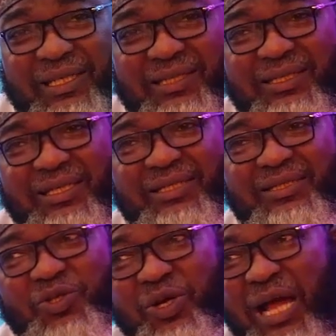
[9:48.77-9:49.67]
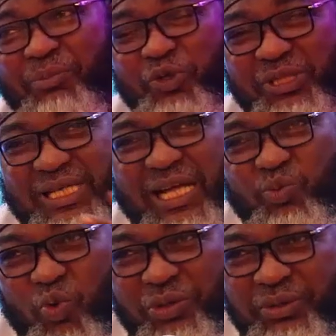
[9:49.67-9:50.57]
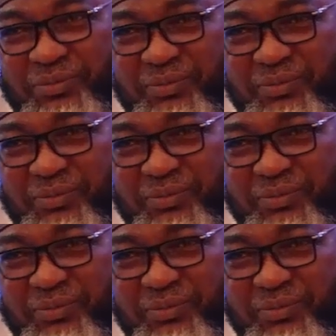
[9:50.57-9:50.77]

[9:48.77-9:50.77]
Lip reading: Sorry, I'm using that word.